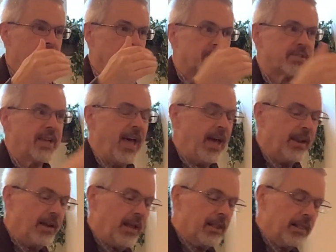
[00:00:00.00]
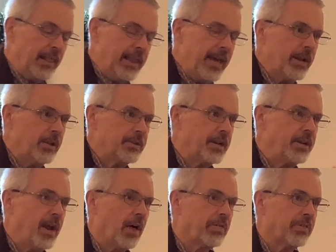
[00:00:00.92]
said little to
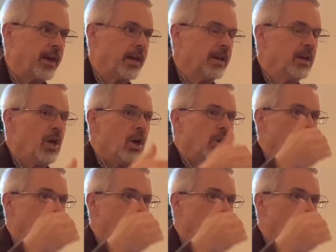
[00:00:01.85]
nothing.